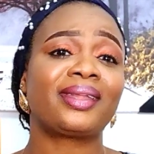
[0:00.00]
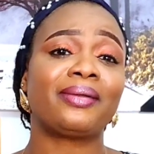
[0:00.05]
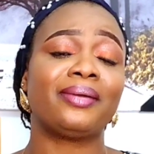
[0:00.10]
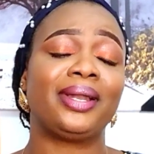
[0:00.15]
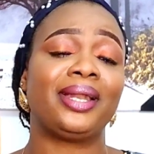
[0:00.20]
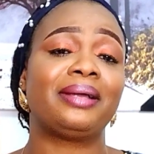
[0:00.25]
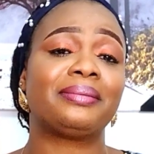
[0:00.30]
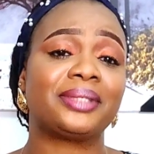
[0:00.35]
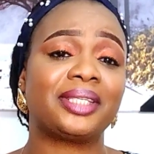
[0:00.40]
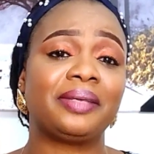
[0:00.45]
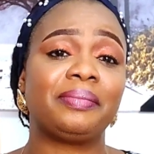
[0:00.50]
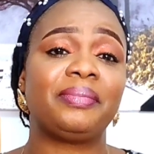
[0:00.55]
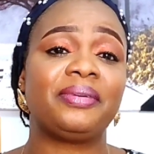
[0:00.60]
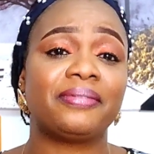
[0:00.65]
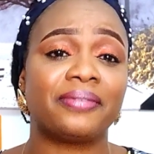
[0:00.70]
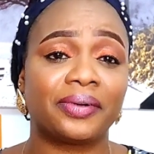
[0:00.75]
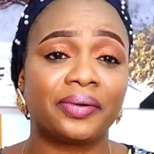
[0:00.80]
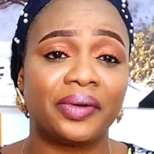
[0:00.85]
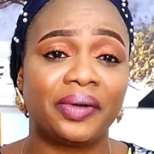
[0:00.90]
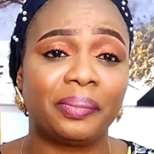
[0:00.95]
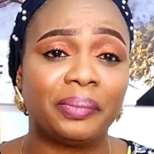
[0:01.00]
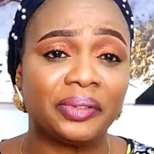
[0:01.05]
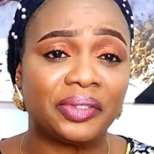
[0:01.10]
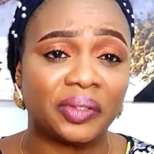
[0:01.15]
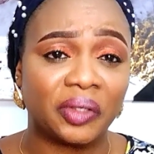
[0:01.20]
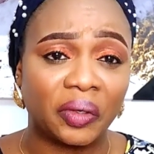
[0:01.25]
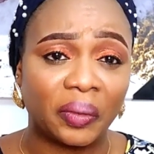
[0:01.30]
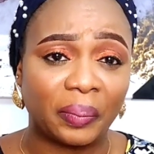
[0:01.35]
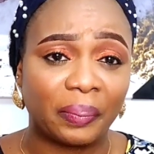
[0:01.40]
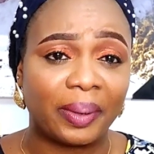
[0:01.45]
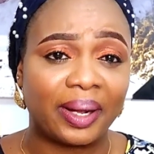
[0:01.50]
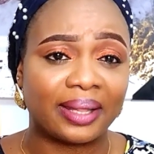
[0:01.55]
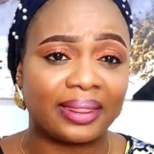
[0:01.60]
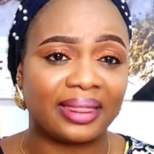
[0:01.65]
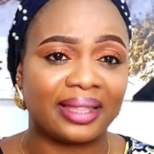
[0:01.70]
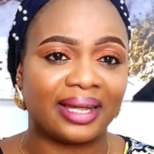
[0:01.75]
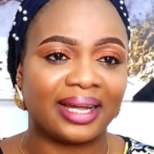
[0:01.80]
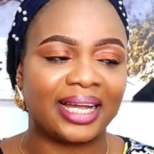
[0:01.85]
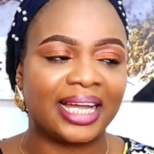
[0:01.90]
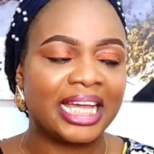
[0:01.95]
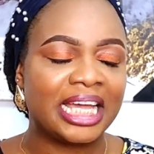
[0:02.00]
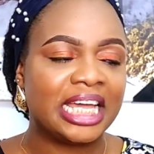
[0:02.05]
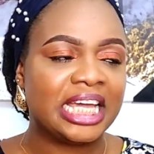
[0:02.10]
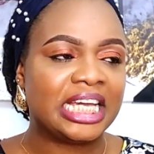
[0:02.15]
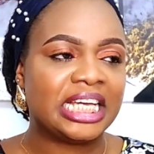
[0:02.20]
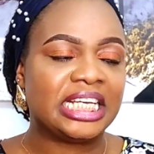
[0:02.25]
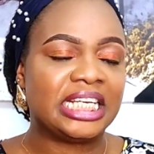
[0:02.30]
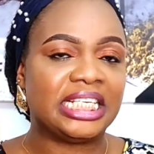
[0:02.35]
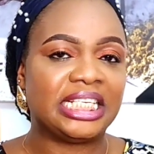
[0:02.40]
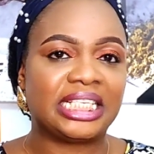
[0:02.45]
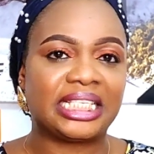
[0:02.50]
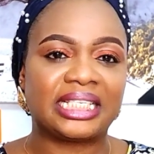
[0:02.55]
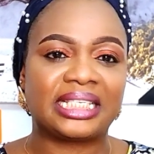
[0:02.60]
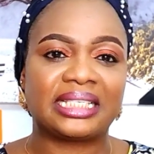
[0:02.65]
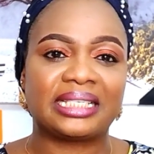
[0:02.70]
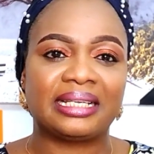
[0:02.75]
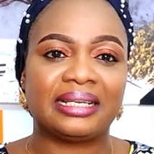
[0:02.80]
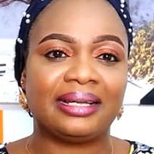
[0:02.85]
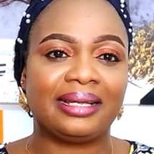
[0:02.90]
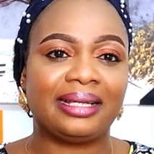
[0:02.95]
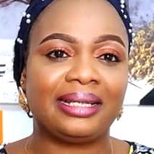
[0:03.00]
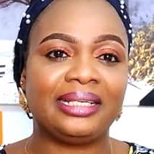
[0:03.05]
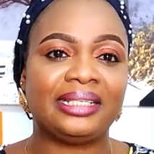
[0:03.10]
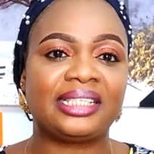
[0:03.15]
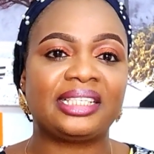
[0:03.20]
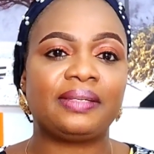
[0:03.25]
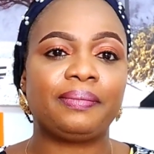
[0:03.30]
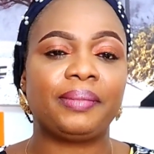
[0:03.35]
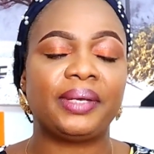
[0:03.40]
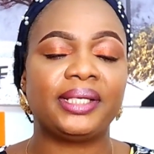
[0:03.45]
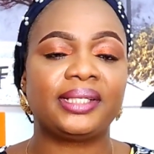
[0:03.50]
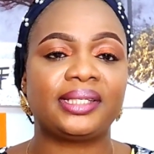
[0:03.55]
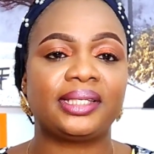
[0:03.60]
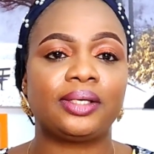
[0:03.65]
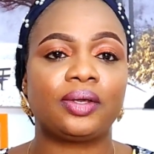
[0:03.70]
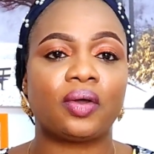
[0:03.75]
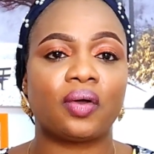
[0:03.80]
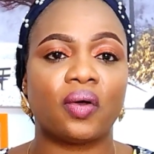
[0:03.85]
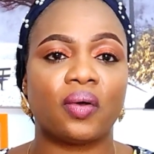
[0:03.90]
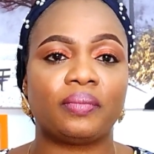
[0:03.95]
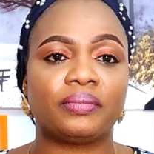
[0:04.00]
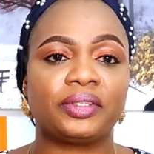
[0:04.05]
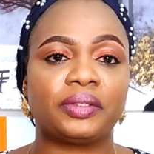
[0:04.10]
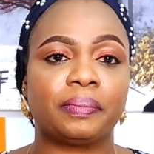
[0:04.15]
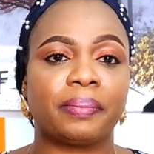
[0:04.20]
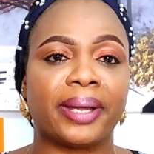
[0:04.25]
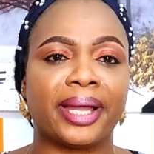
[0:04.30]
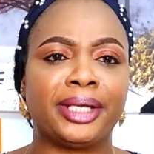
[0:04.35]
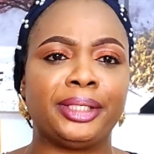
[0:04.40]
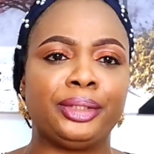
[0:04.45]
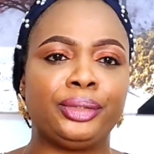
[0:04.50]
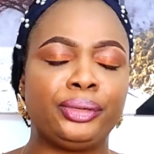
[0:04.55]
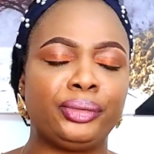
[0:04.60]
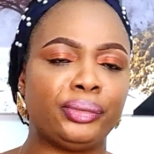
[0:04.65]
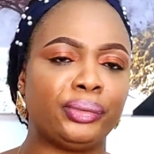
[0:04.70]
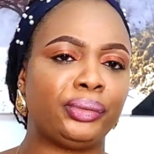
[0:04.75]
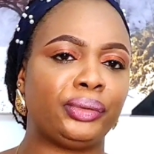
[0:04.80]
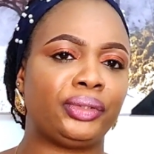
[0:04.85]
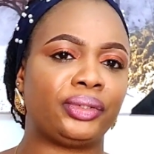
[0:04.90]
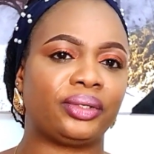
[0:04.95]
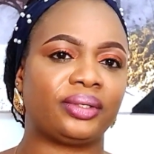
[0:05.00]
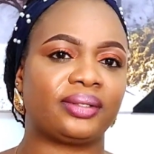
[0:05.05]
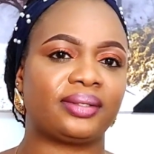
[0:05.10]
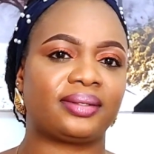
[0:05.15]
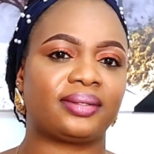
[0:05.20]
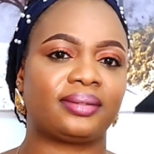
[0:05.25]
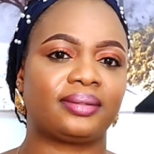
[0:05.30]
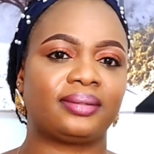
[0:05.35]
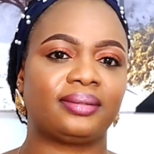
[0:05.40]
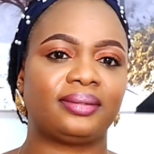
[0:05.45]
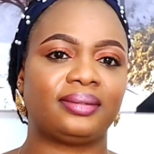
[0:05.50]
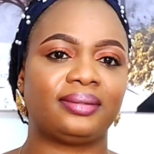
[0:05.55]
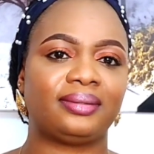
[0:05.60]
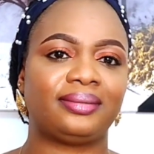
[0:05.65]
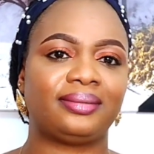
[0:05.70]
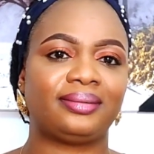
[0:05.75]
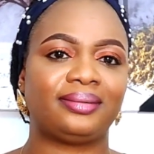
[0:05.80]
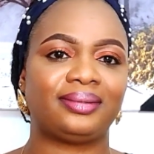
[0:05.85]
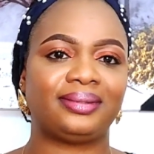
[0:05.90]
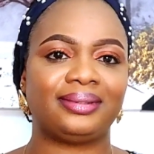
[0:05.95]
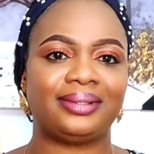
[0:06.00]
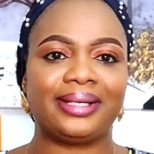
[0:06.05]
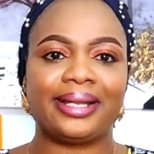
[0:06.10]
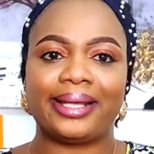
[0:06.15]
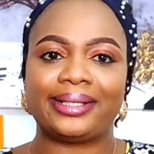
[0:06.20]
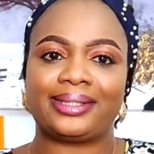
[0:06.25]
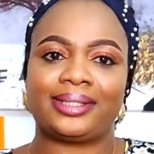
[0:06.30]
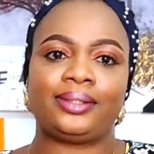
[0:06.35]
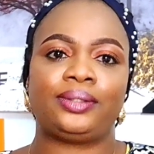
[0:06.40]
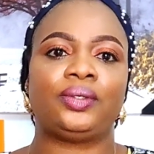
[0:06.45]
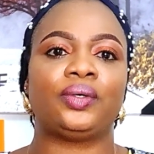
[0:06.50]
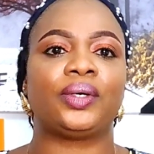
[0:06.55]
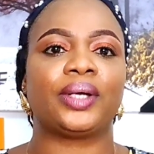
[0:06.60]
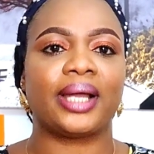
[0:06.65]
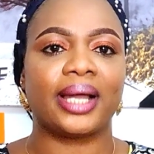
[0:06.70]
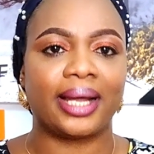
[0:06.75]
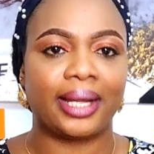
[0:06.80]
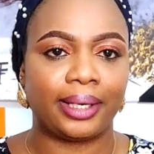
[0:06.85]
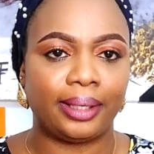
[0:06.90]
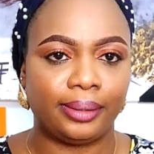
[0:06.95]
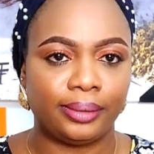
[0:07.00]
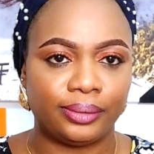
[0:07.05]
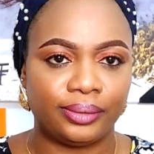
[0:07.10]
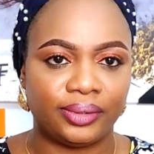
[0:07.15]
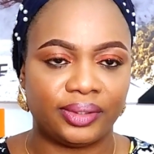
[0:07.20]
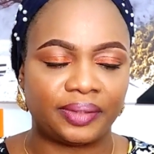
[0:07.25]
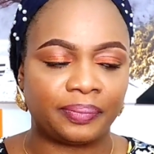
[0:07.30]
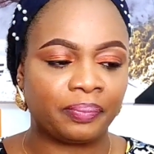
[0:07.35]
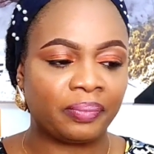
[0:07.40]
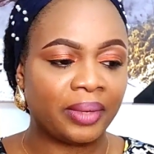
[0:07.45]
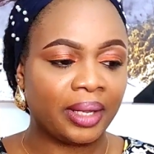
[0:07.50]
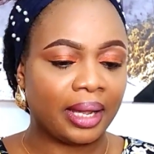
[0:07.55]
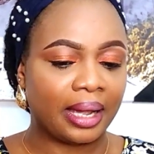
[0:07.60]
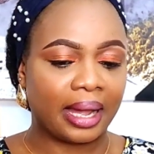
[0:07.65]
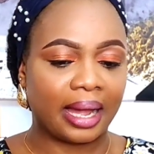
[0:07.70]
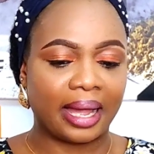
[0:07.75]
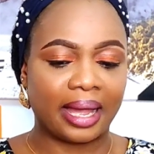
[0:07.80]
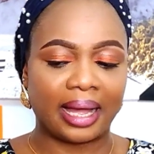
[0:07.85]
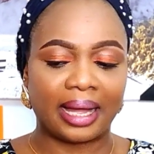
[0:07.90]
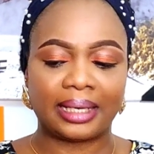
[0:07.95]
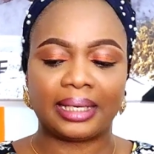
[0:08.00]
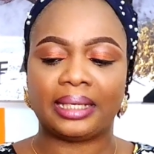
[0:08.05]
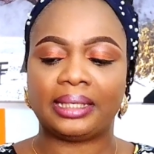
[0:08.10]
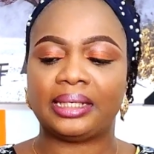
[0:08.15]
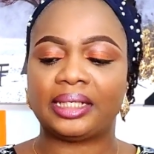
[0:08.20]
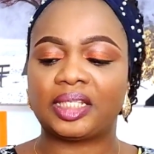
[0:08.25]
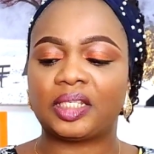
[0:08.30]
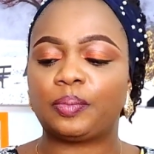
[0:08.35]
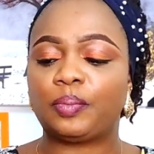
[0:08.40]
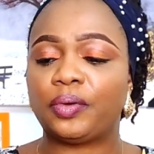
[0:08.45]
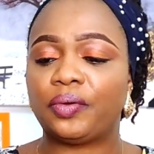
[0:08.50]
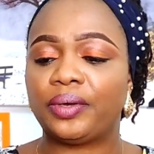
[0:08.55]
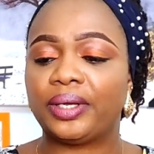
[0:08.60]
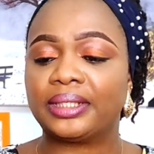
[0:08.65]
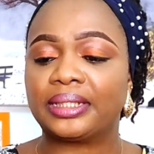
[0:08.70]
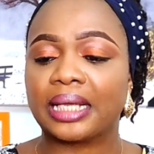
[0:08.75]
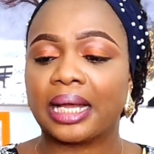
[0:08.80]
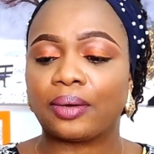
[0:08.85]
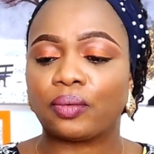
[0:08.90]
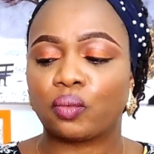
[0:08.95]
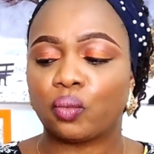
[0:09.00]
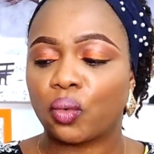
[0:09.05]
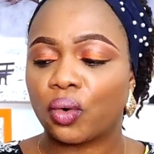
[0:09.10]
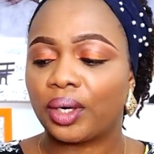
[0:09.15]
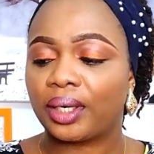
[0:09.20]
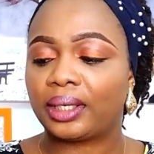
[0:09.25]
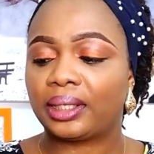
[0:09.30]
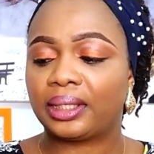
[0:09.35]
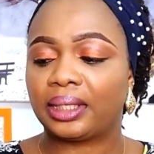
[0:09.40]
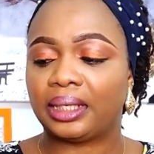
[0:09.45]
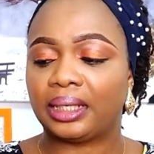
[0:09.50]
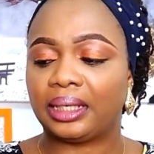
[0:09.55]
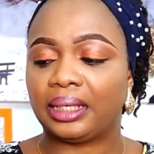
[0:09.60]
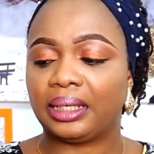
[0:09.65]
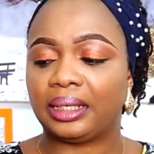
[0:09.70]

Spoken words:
And I'm saying be vulnerable to your partner is intimacy comes by you just letting your guard loose. I had an experience at work